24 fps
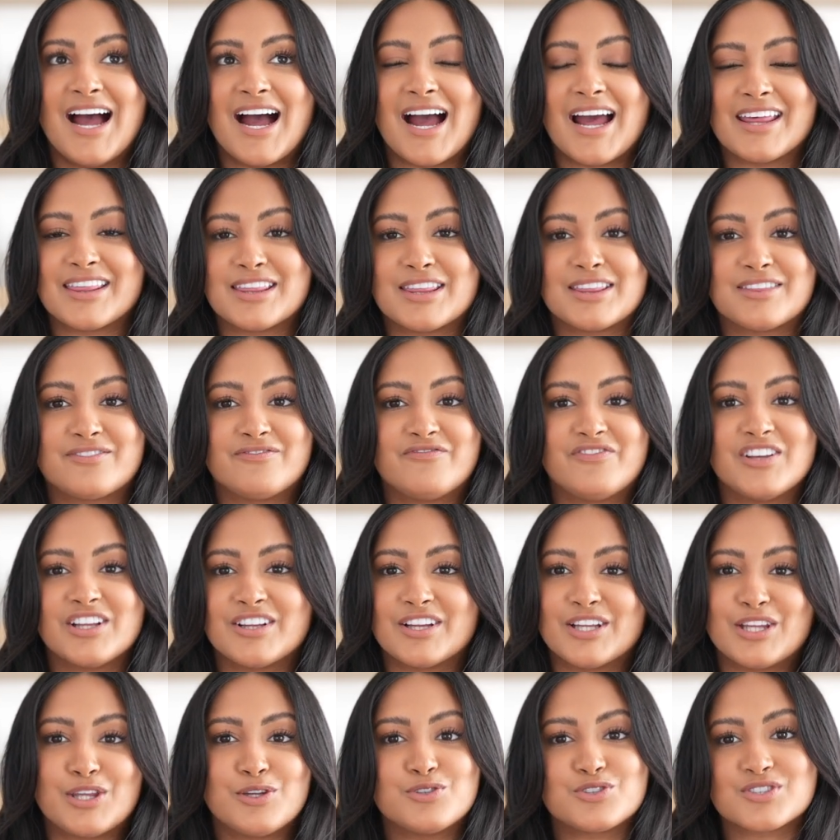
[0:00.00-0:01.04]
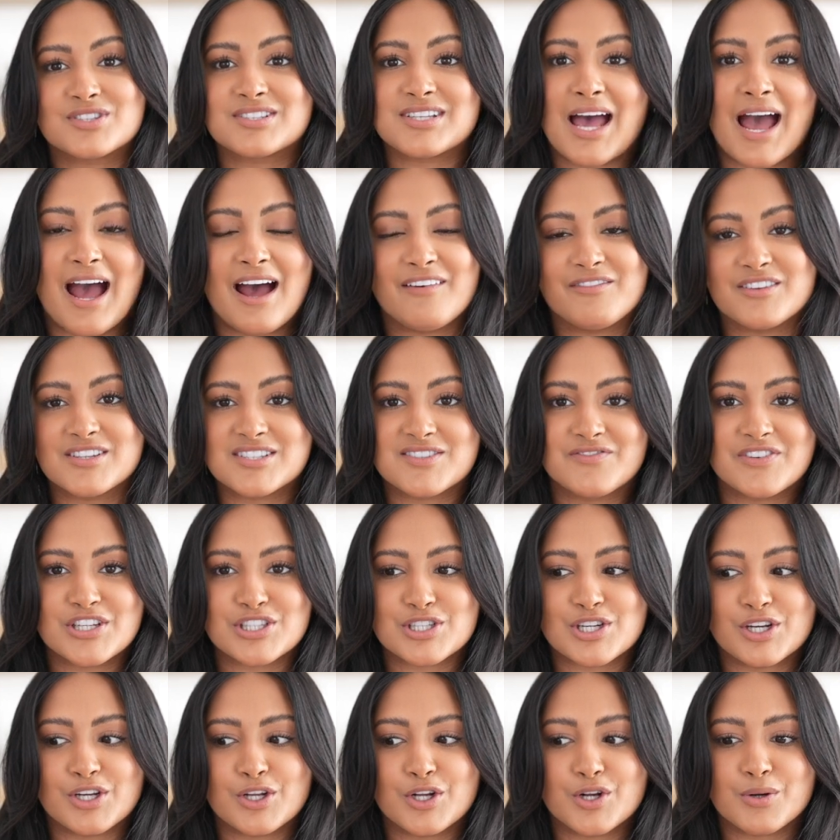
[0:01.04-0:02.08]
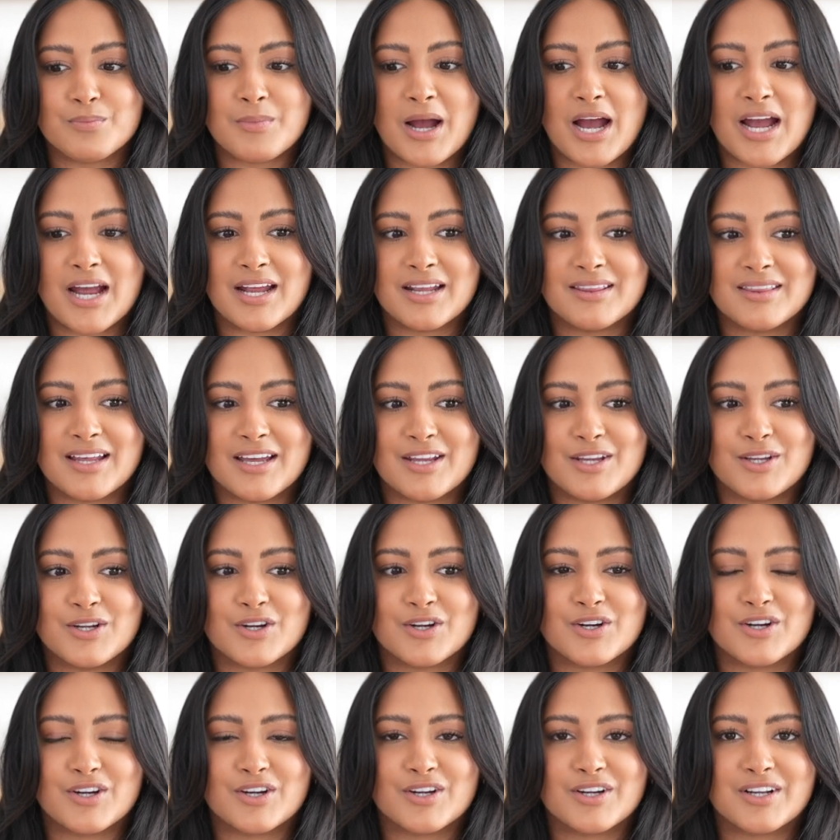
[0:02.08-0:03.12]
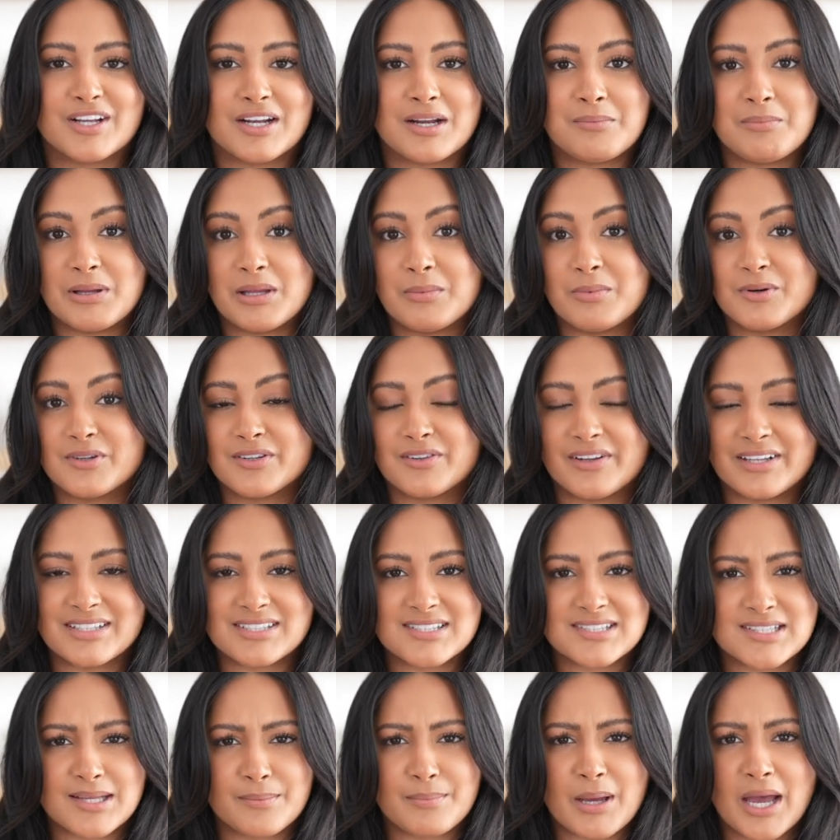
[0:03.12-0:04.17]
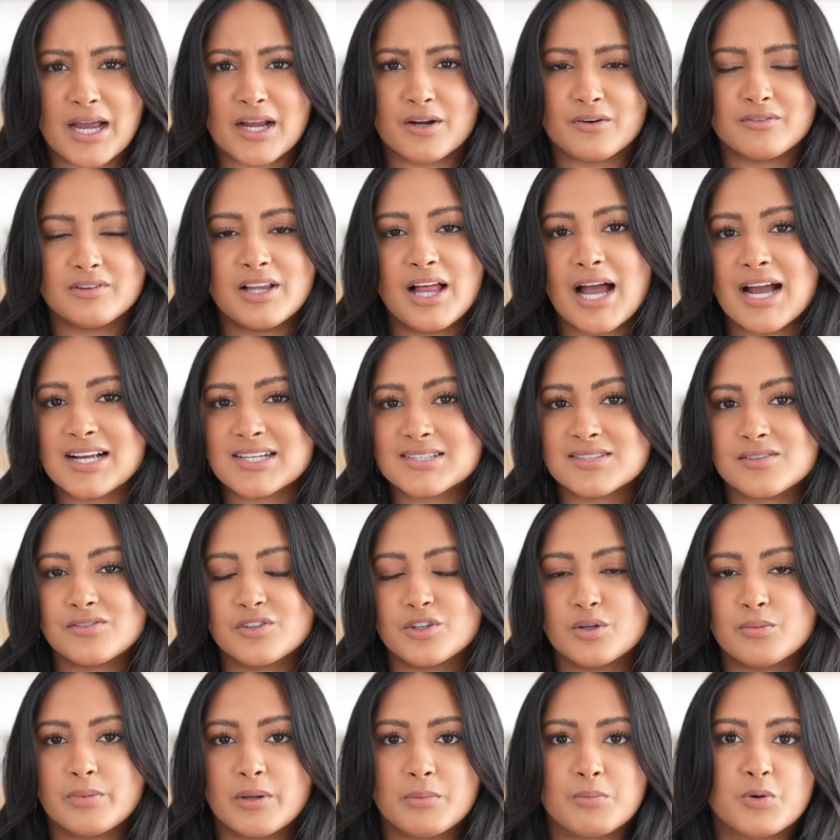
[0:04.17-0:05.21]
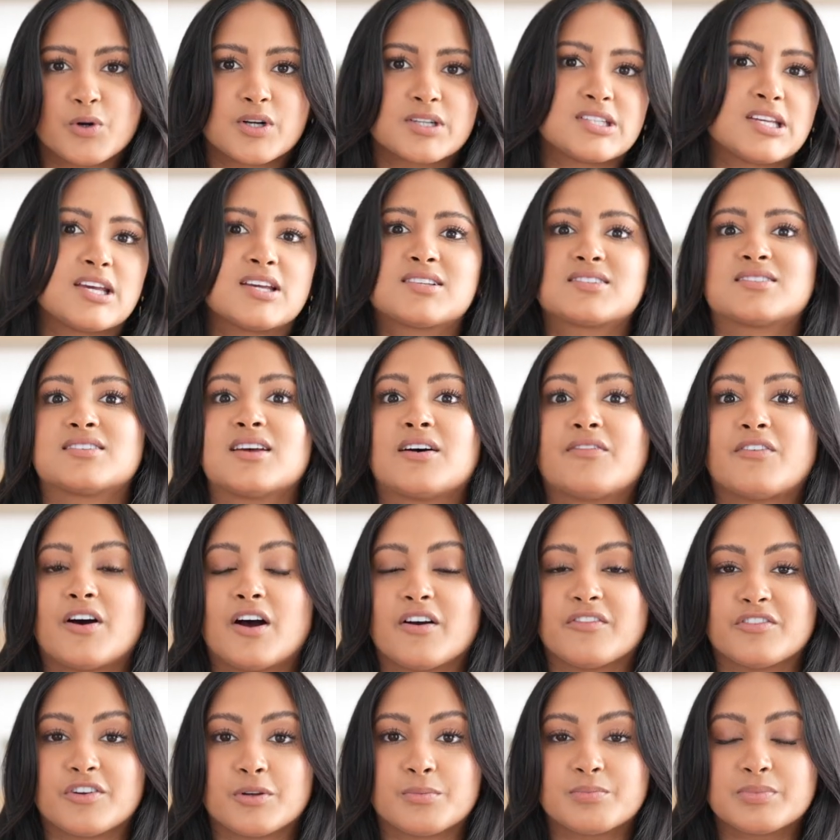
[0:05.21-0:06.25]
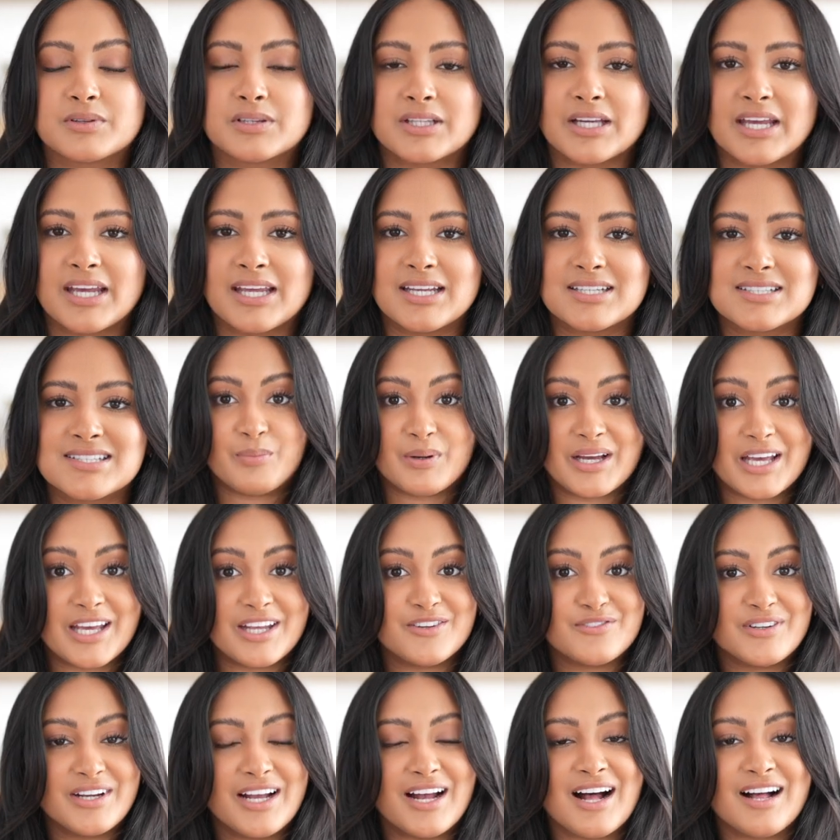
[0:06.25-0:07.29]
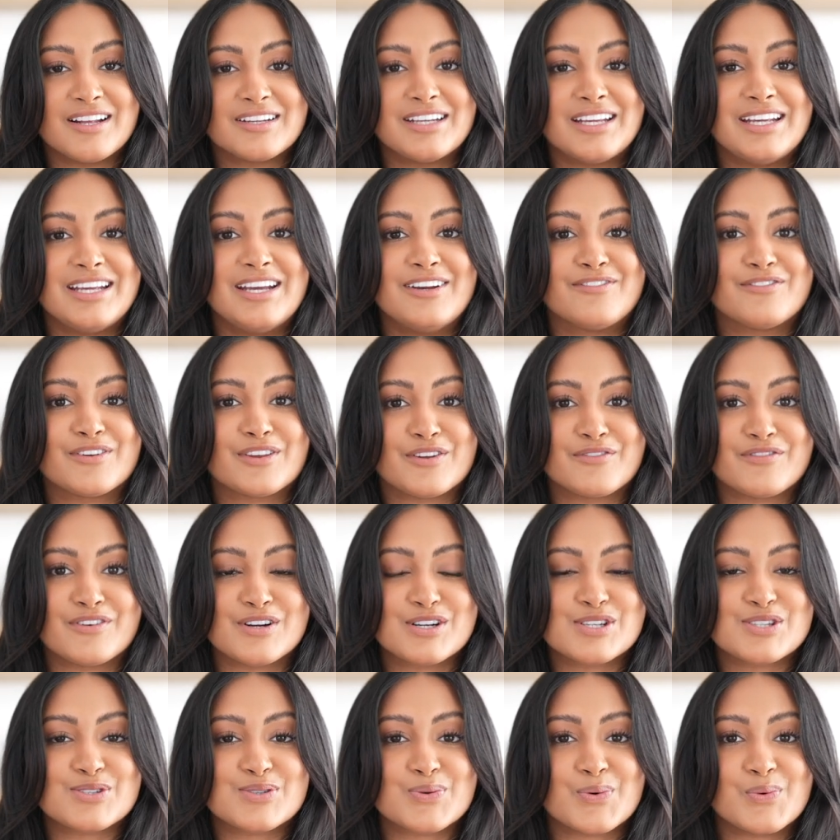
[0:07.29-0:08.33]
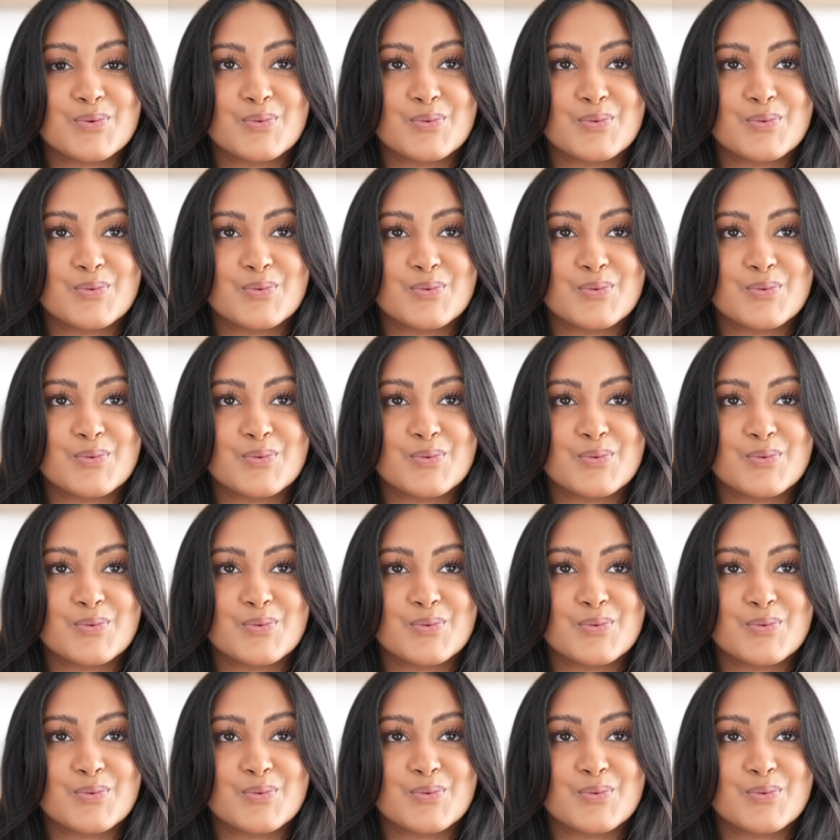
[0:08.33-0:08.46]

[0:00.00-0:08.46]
I feel like you just have this vision in your mind that you're gonna be able to like sit back, relax a little bit more, take stuff off your plate. But in reality, for the first